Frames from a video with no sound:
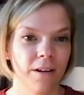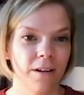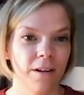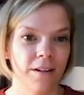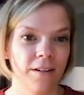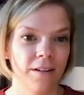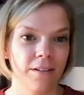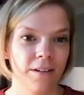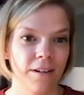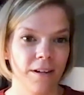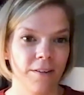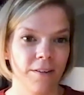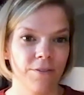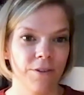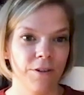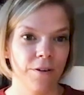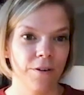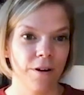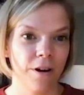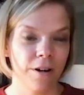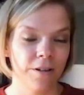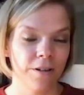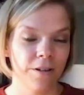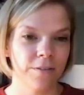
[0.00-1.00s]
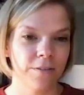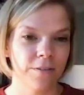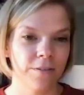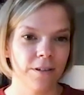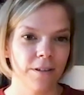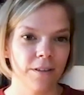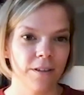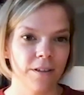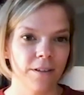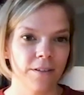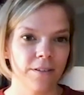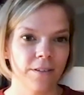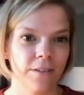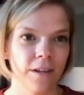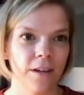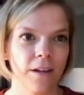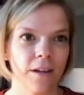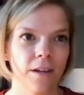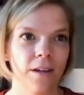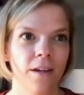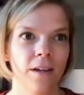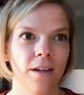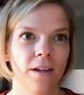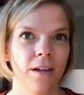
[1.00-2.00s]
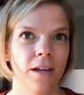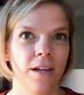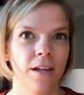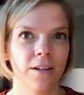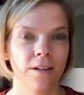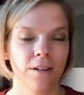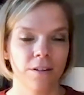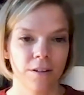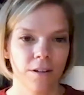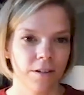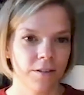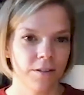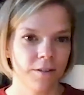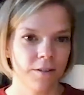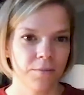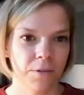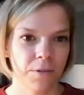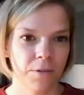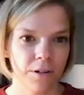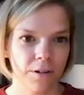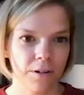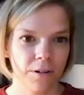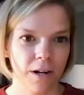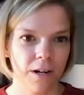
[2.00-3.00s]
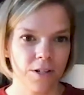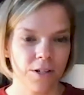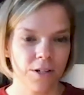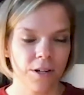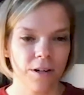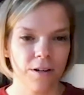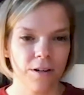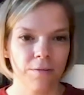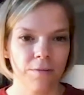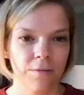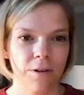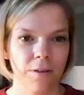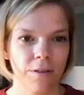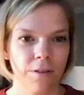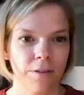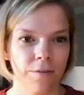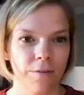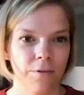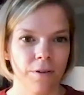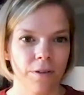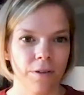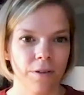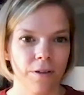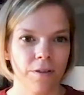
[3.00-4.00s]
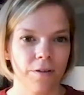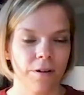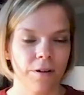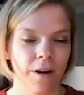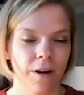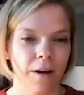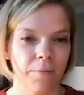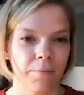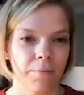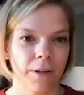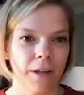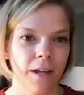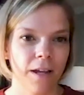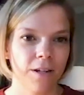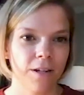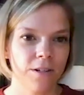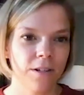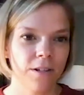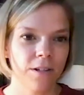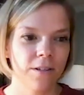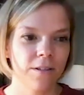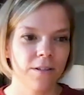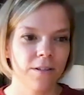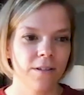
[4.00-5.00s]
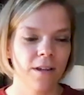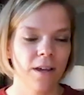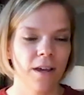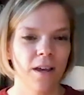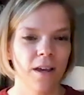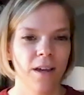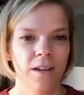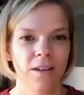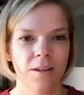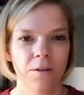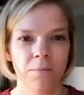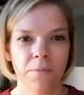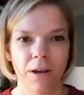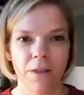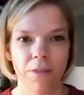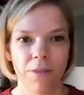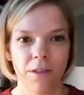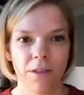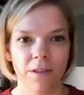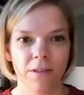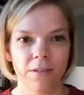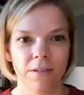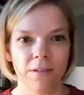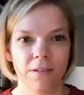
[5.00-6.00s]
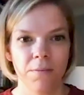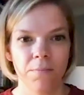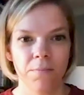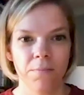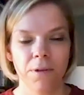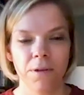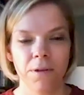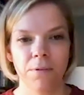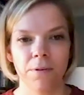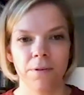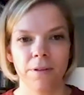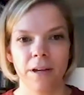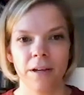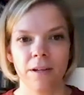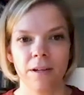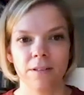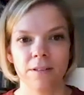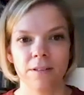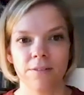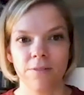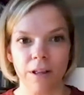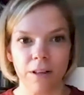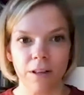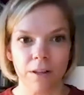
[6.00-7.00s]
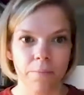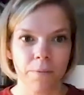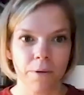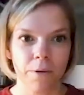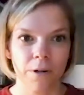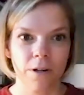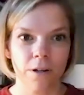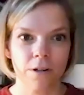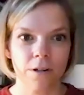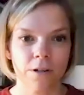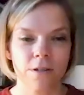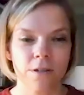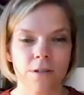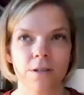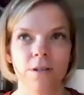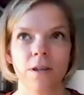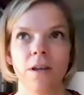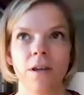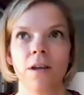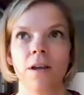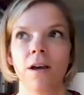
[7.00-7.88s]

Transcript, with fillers: And if you are doing things like in custom integration with other applications, you might need people like developers.